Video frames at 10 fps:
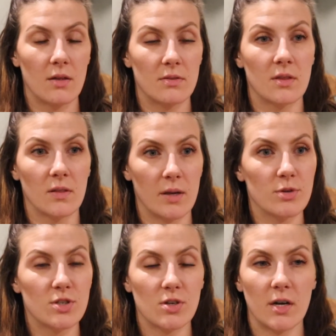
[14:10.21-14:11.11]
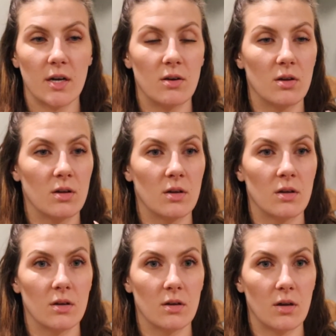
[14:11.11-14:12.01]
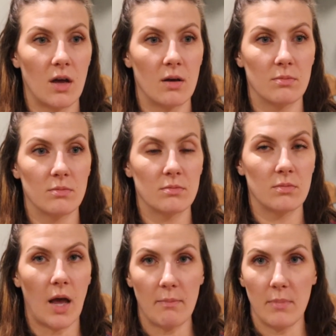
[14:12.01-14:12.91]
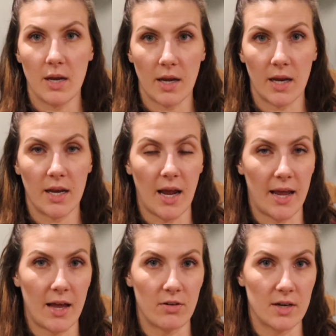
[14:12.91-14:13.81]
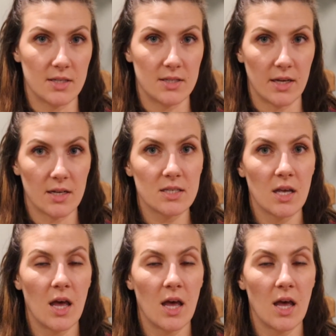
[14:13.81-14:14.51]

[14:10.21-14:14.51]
The labor started at midnight and I had her at 6,